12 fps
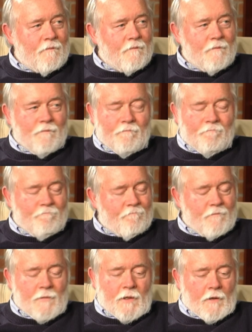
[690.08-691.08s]
do any of
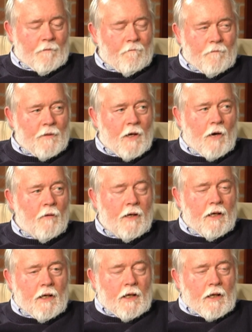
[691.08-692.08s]
that either. No,
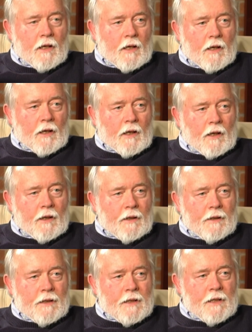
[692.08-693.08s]
no.
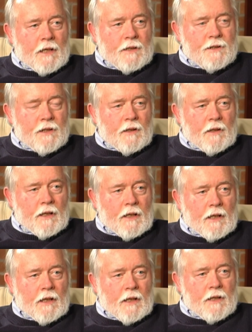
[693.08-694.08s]
Uh, it, it's it,
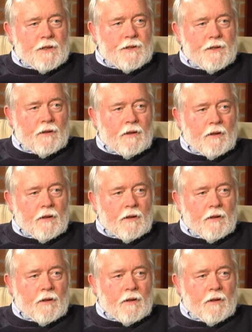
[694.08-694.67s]
it is.